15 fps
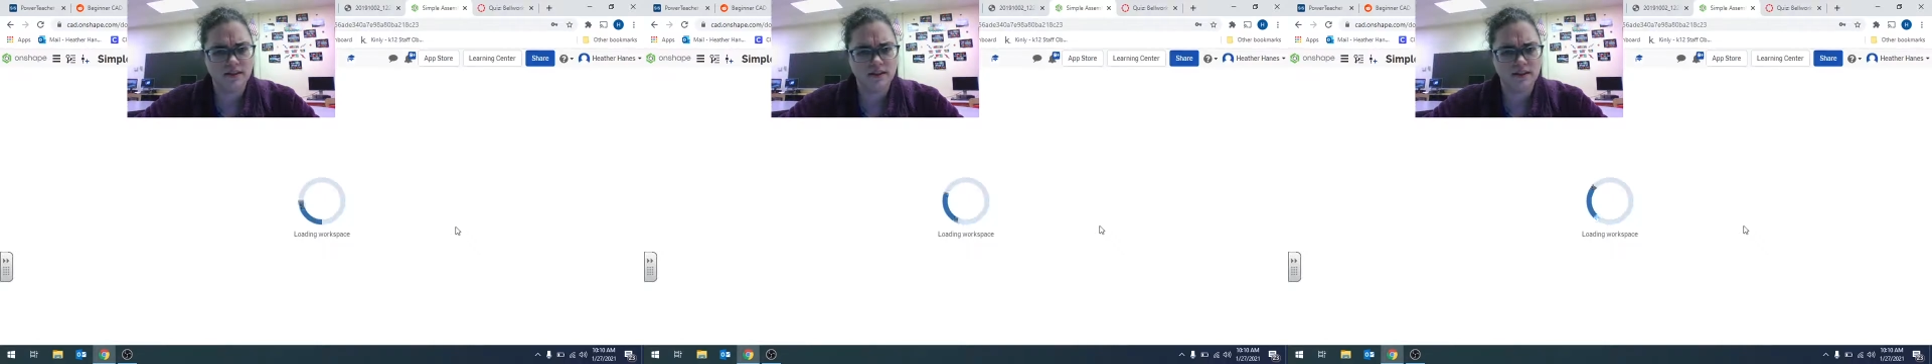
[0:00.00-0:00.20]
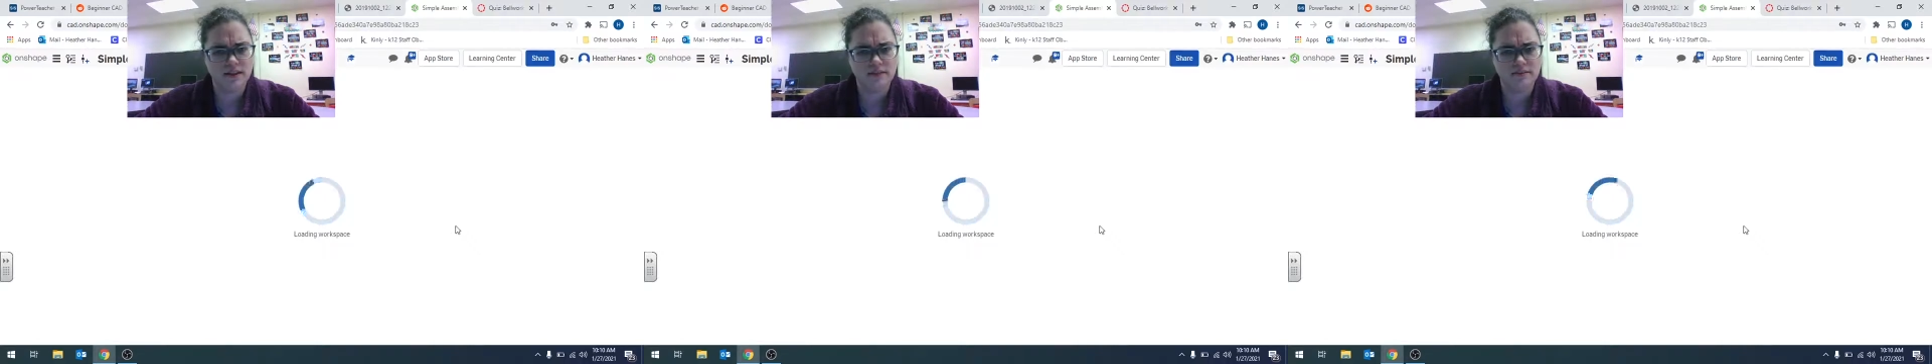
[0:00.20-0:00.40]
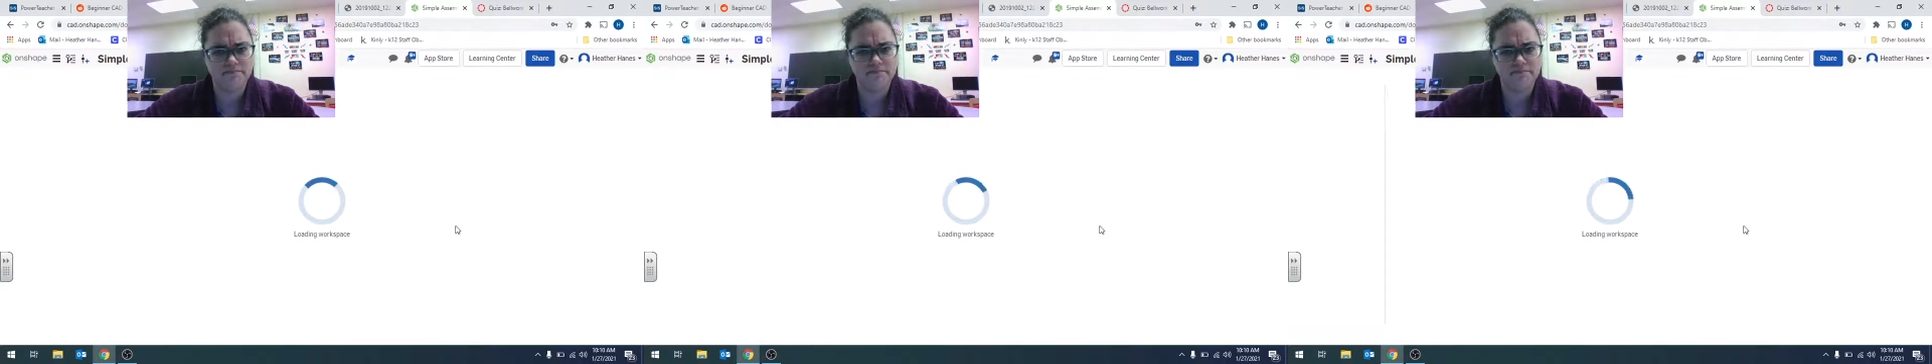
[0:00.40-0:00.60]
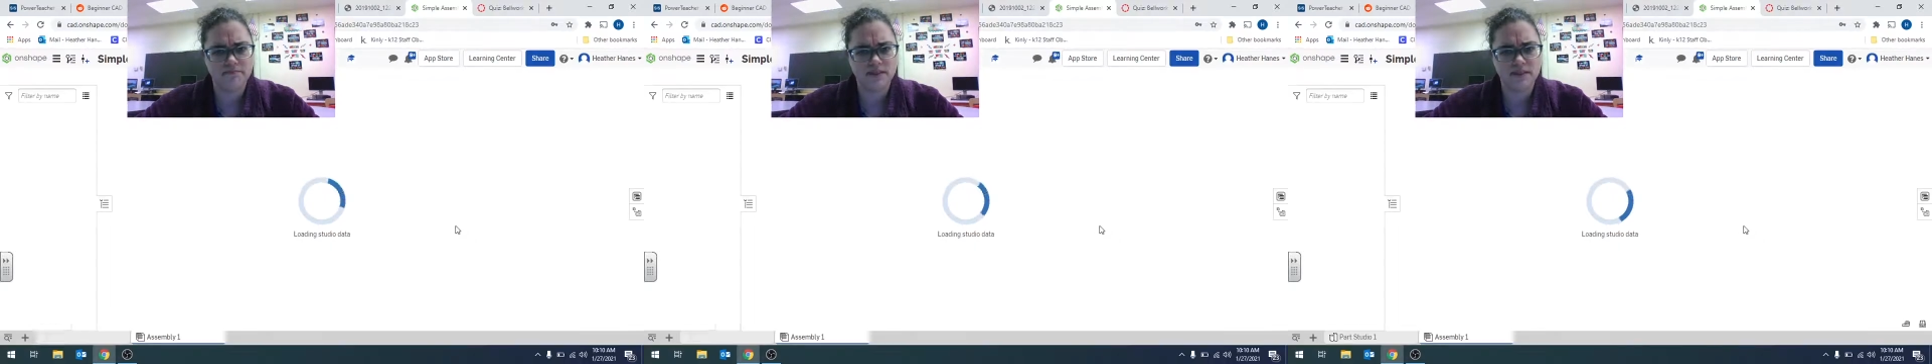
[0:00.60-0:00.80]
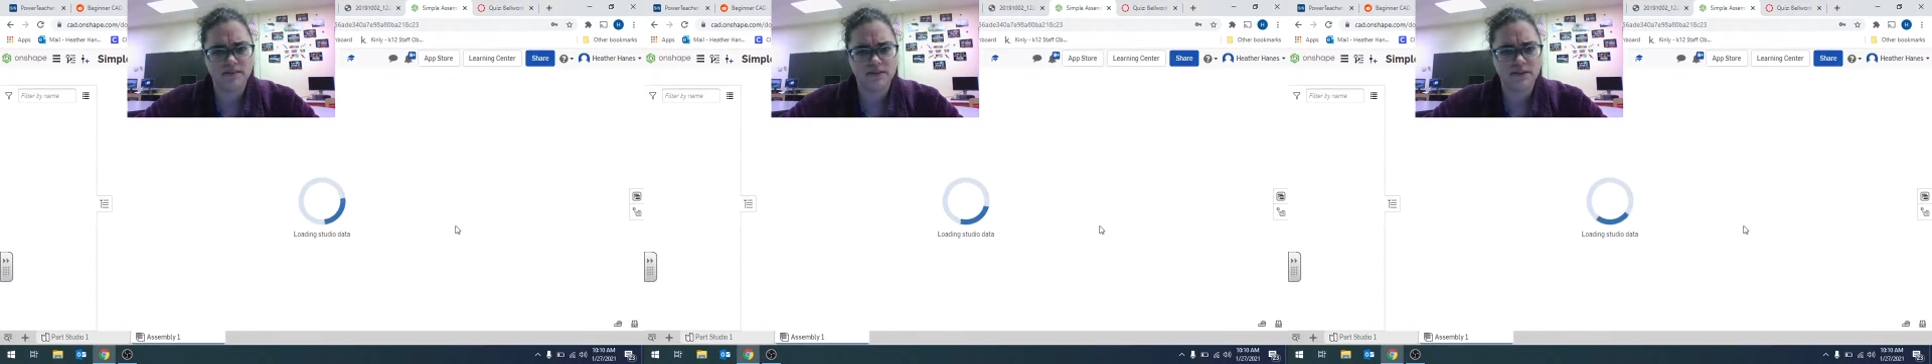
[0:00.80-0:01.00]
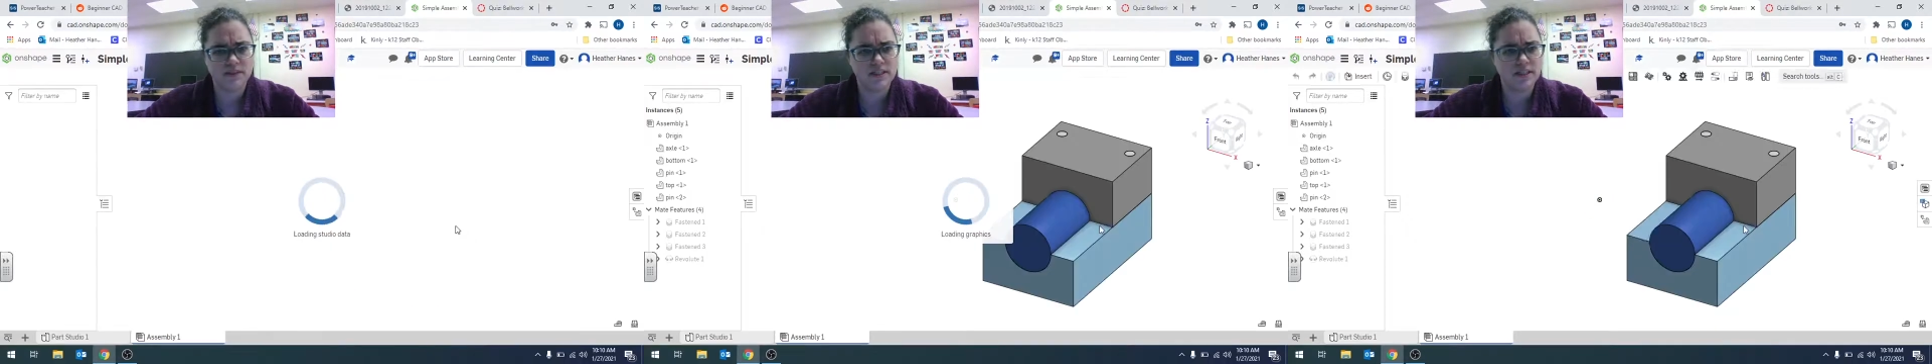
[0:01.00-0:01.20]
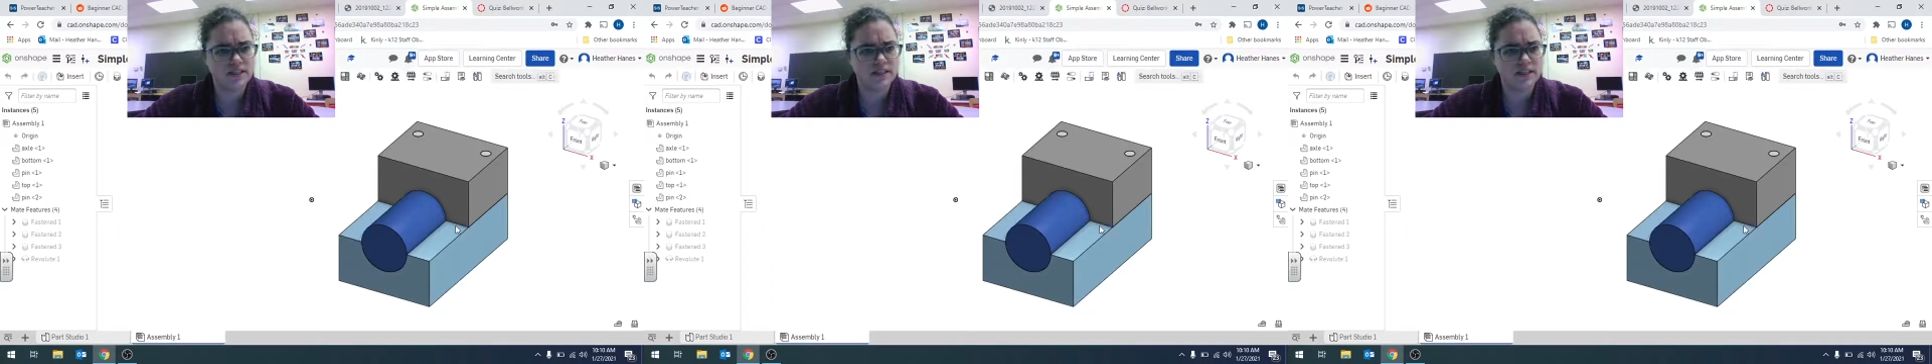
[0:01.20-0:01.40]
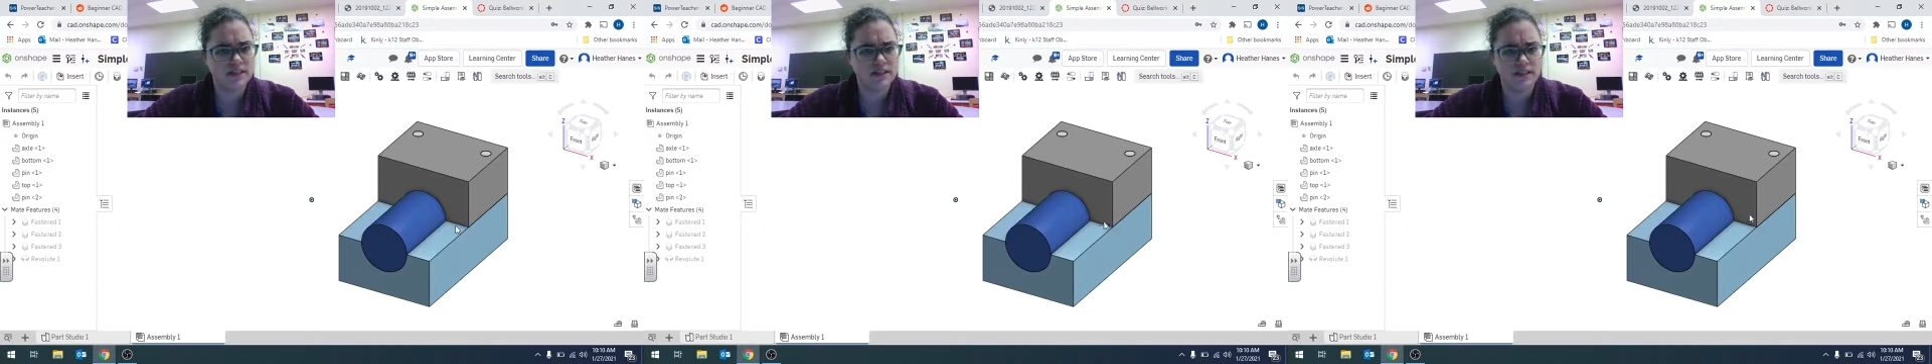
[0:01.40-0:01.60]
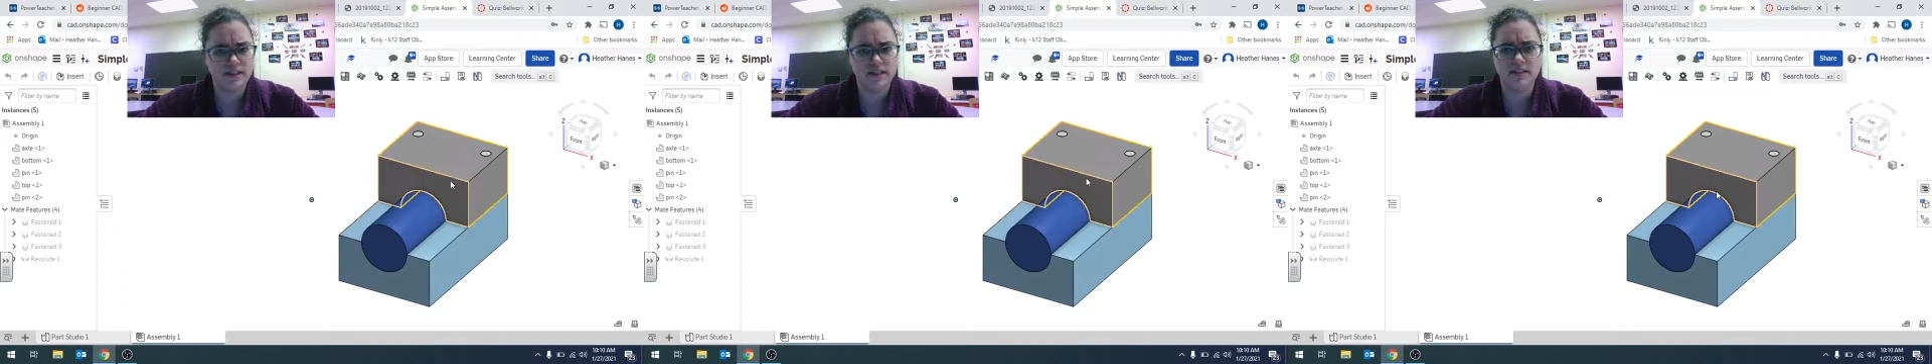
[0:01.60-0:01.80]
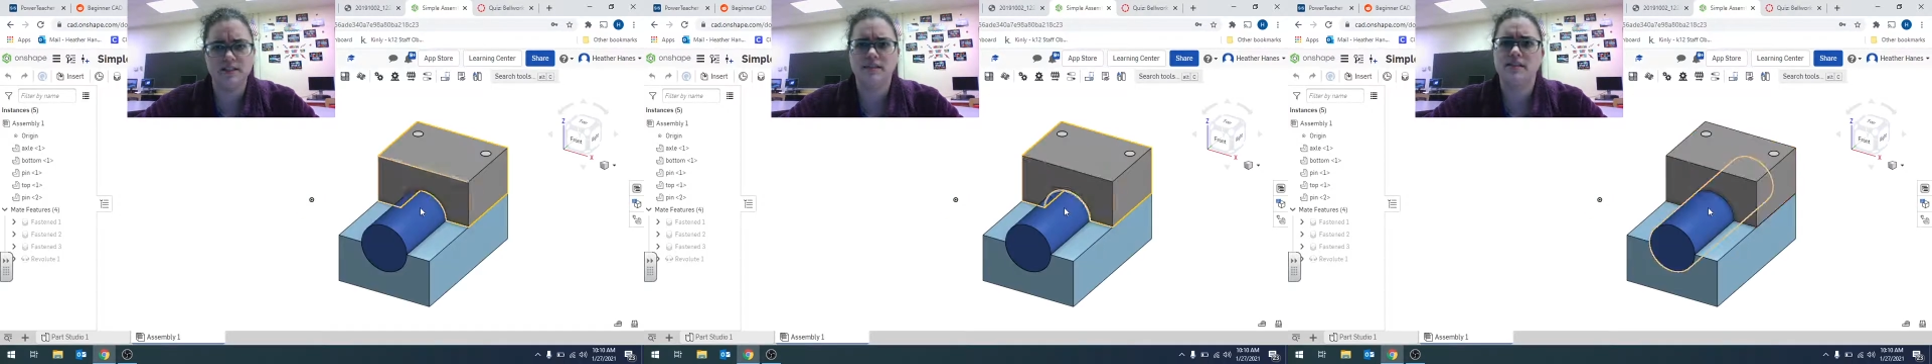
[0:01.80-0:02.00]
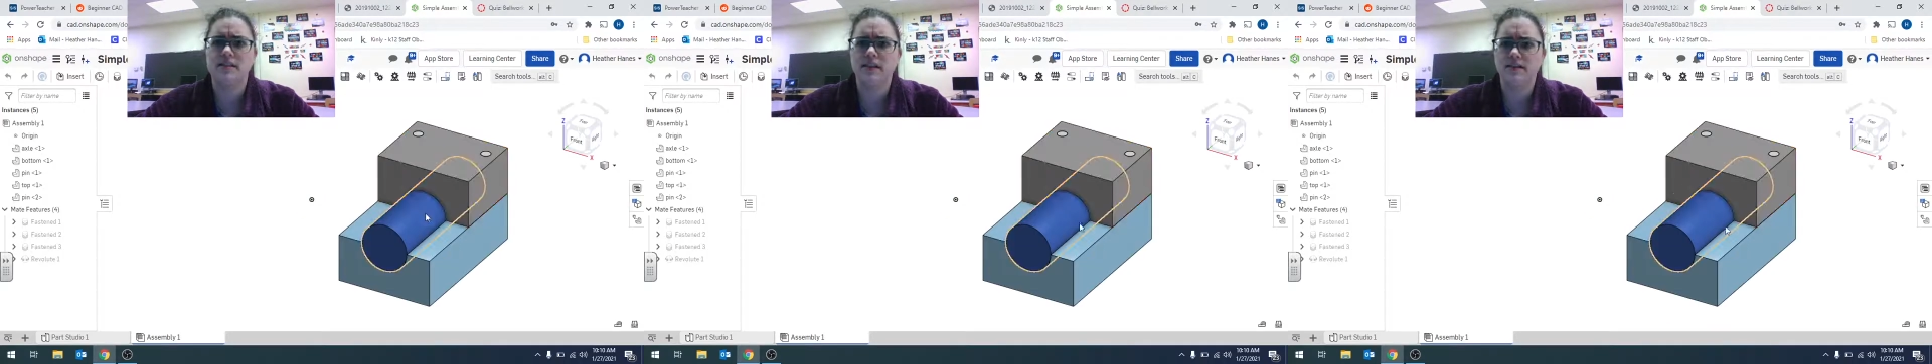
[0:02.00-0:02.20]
Some folks today said it's the easiest thing